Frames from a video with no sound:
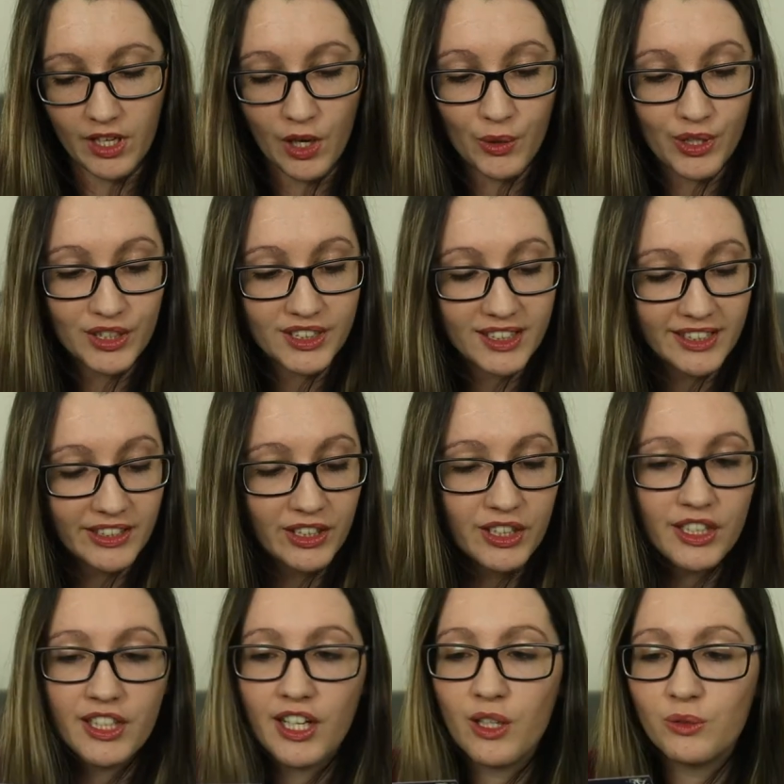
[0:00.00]
Oh, there's a little
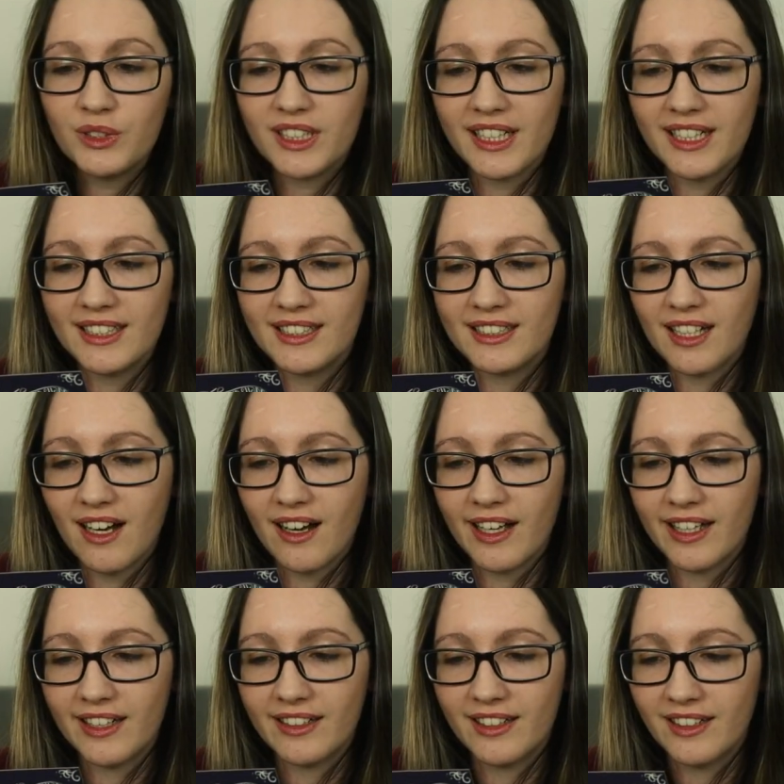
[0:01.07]
note
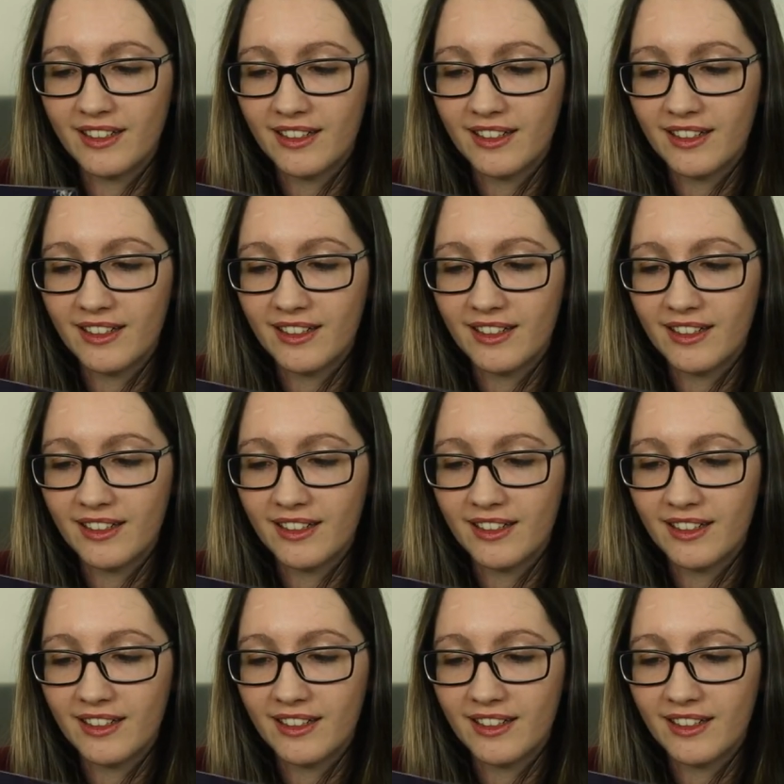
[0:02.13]
inside.